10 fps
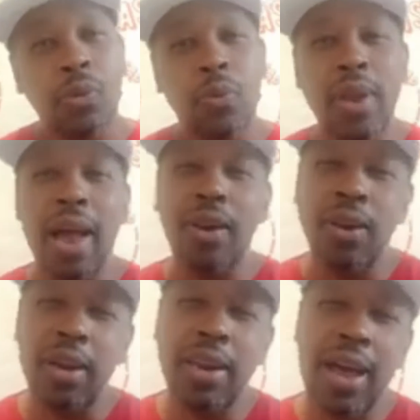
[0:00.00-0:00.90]
without
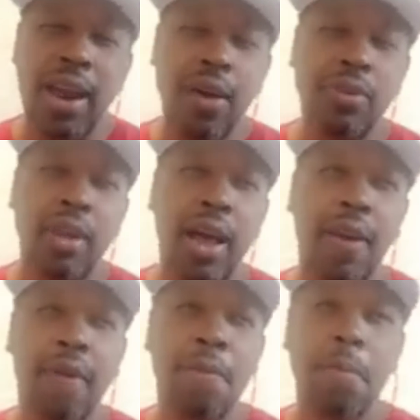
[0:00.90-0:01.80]
looking at it, I was
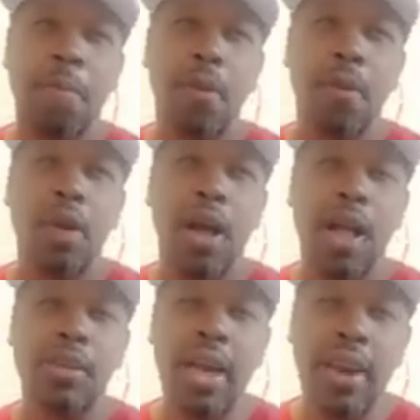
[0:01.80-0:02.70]
like,
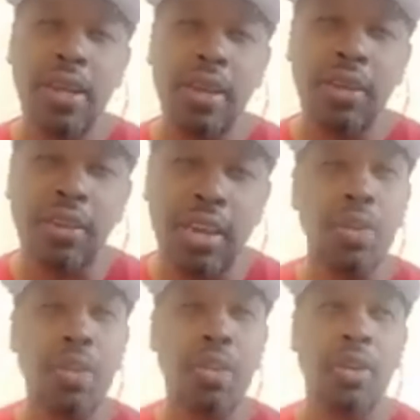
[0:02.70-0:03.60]
I said, I need six
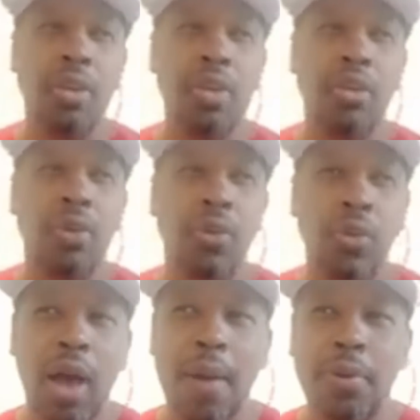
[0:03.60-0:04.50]

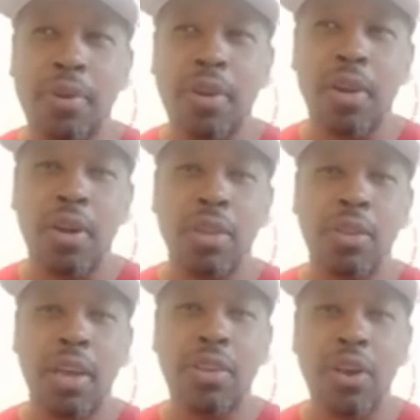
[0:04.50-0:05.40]
subscribers
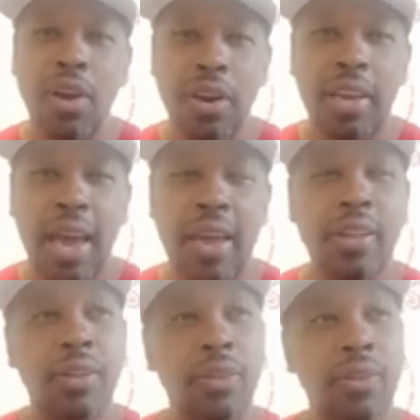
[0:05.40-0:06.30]
to get to the
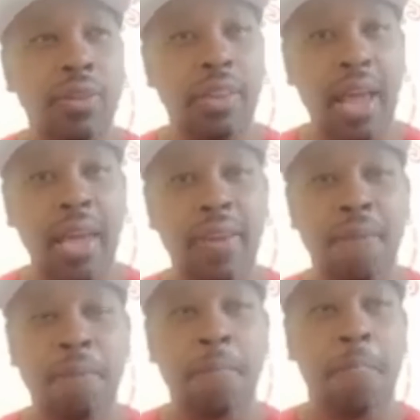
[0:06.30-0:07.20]
100K today.
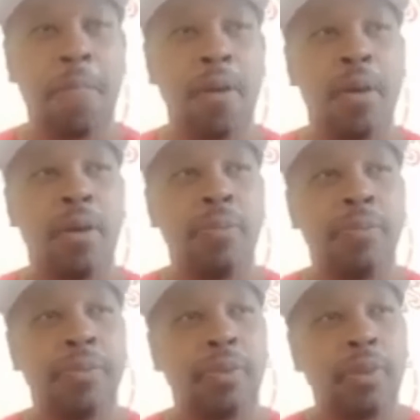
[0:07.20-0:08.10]

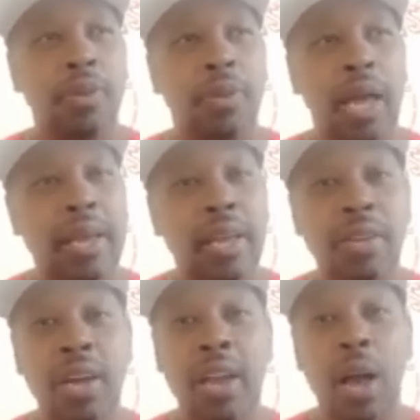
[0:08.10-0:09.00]
I kid
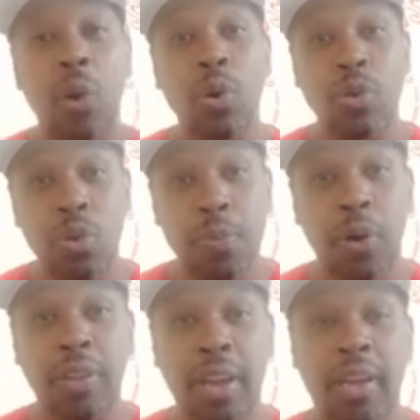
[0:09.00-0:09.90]
y'all not, go to
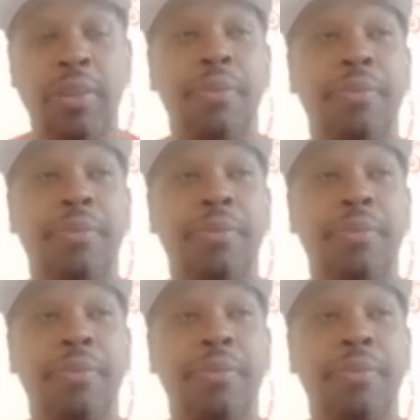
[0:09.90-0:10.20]
Jumar today.